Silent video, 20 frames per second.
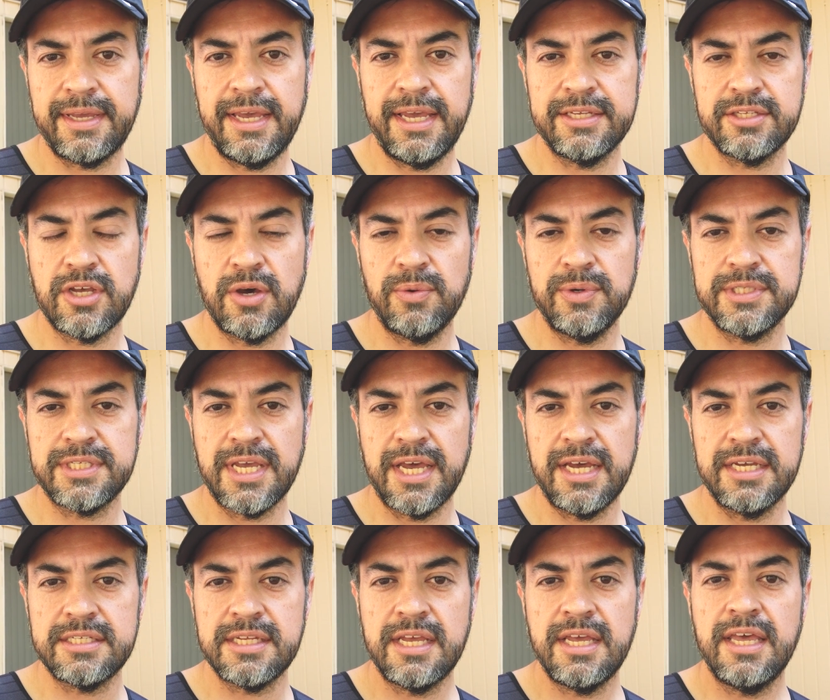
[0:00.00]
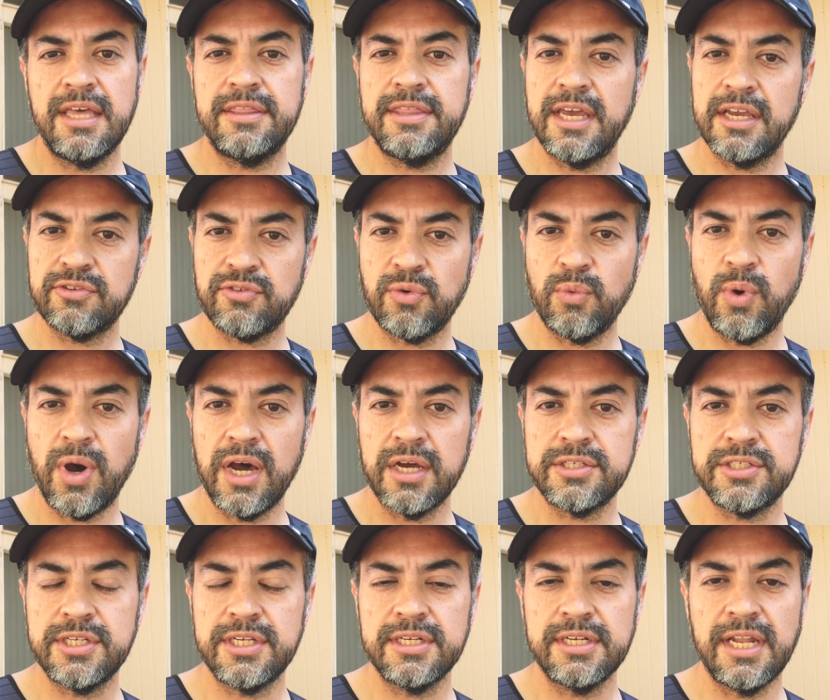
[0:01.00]
as always, guys, thanks for
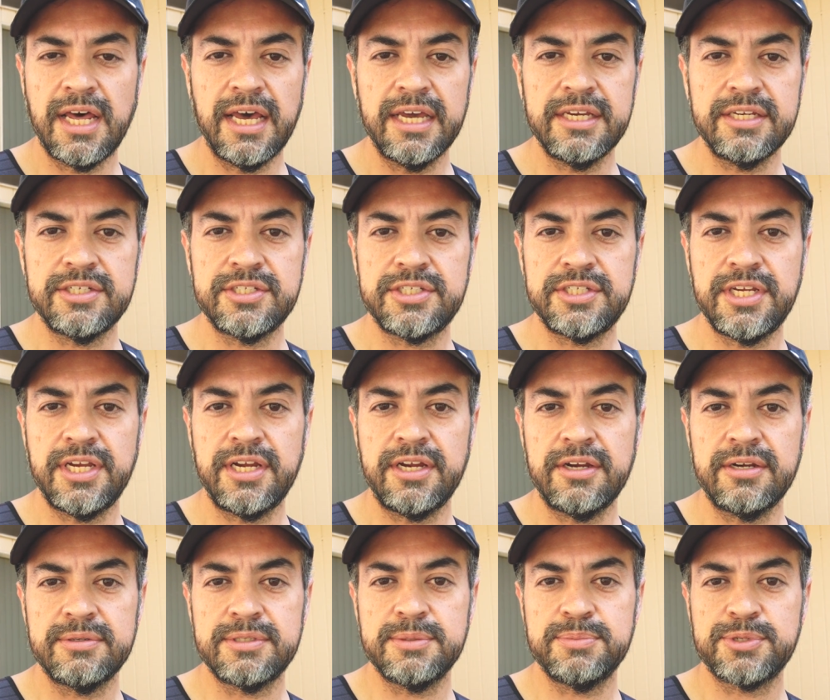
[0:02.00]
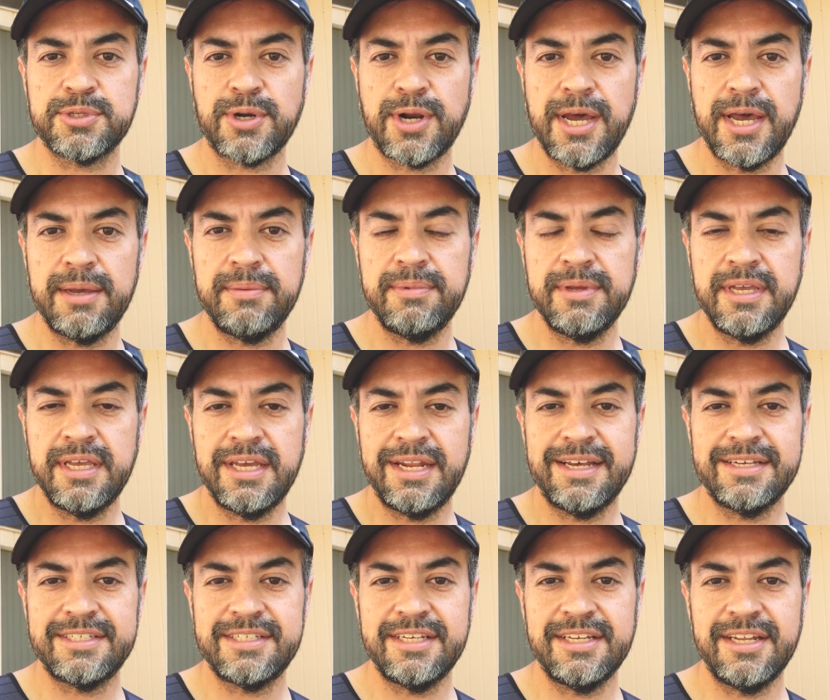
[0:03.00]
watching. Like, share, subscribe, and
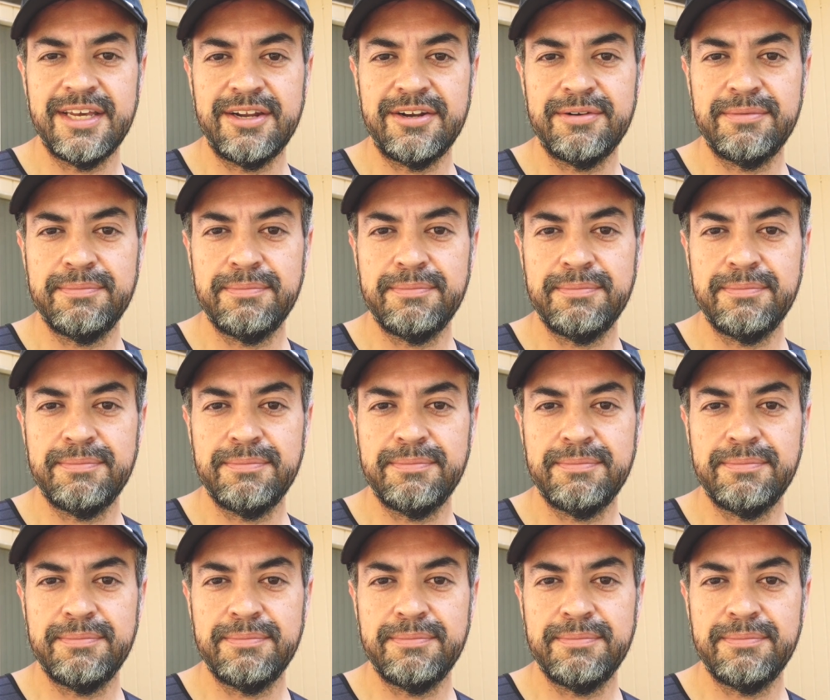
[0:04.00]
I'll see you later.